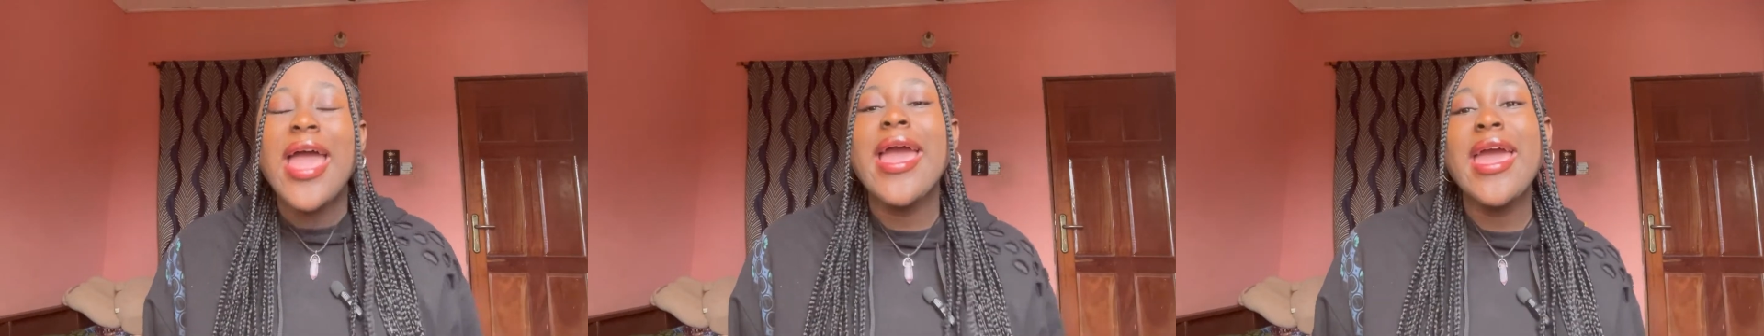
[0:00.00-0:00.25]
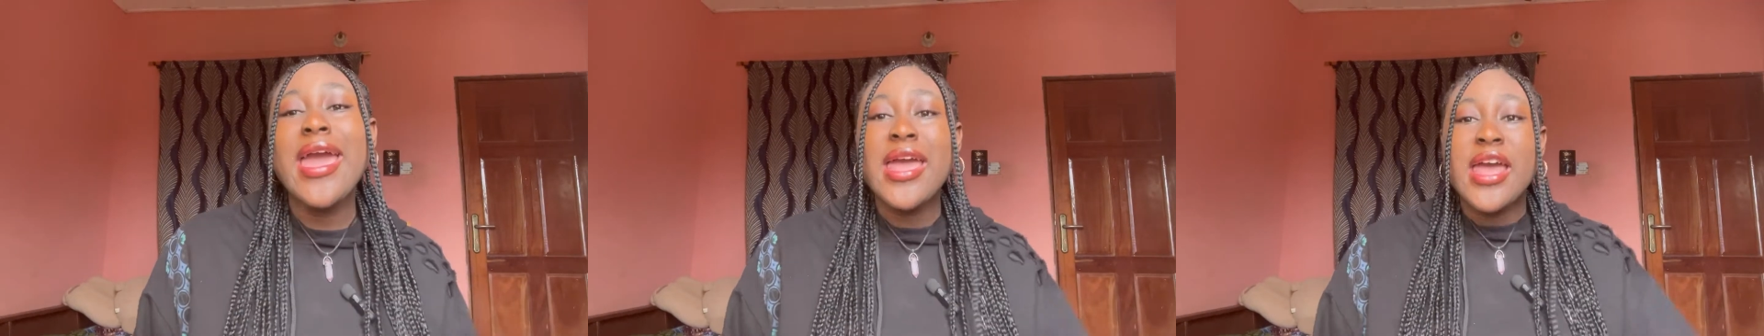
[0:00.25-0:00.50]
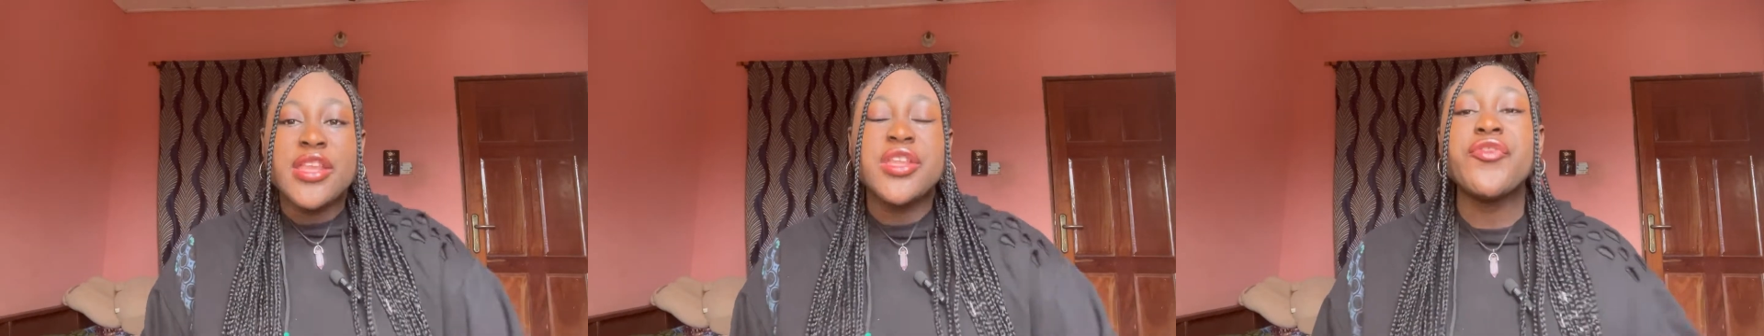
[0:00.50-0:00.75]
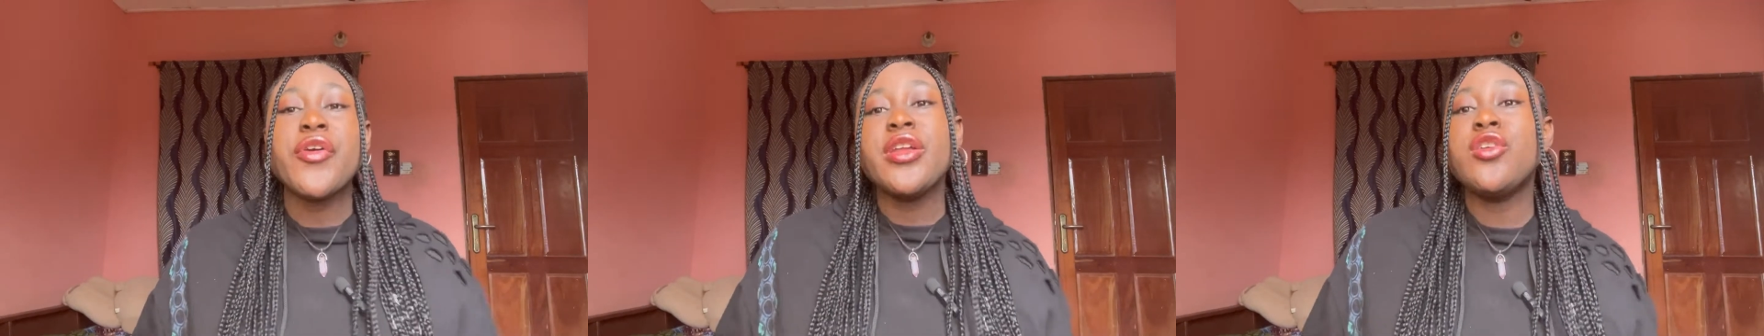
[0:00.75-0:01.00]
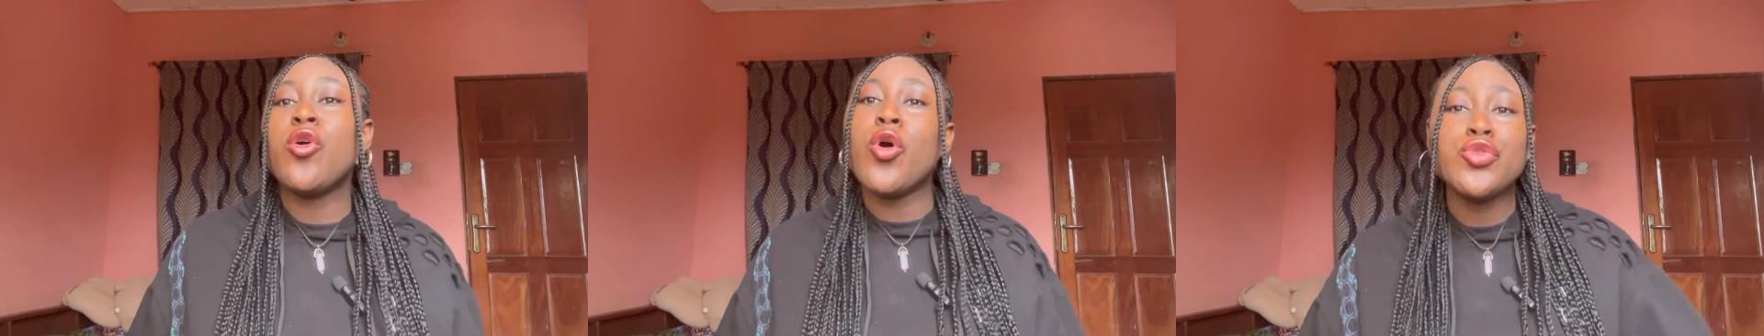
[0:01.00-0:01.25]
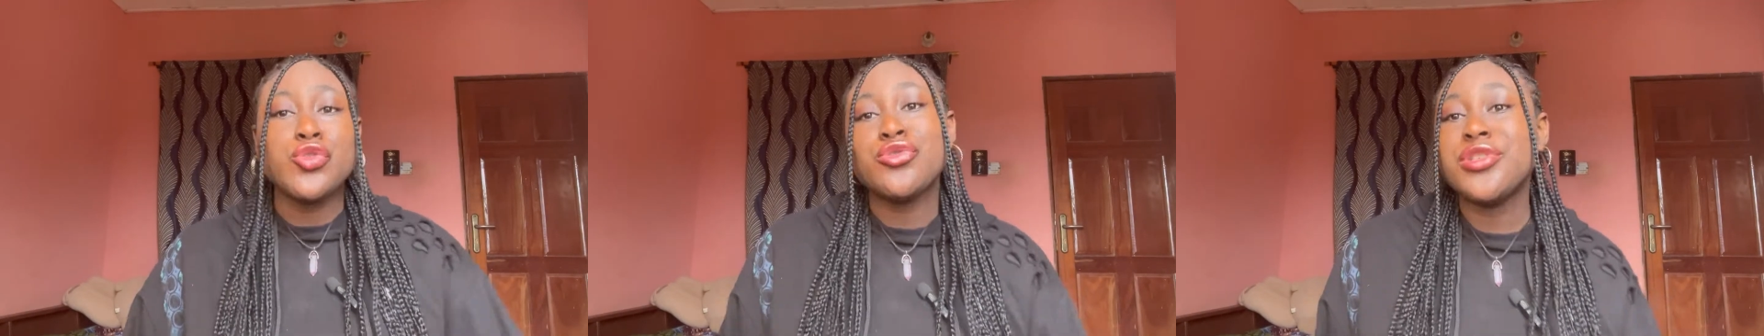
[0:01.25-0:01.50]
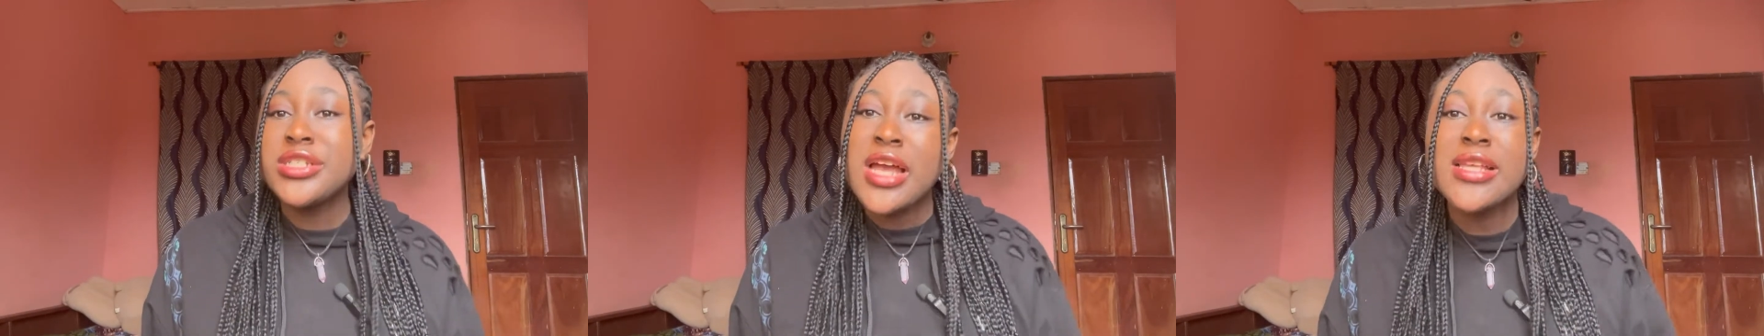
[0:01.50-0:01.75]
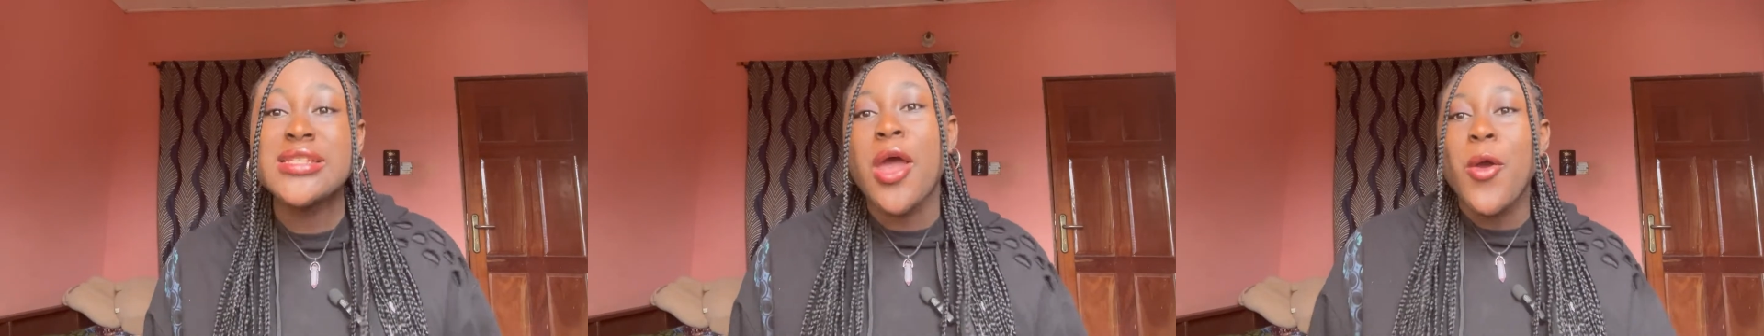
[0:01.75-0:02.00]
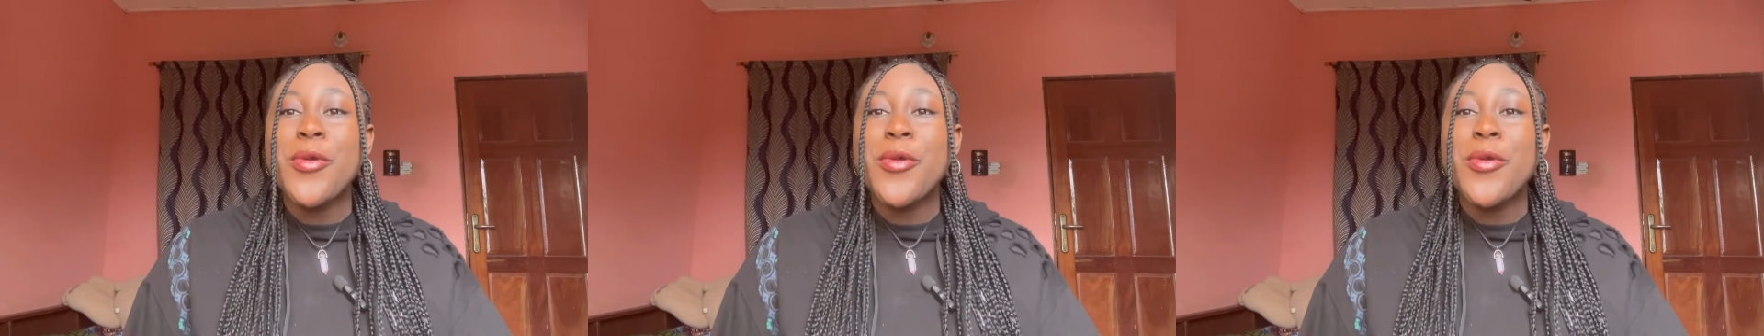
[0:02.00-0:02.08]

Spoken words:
They've already called soldiers.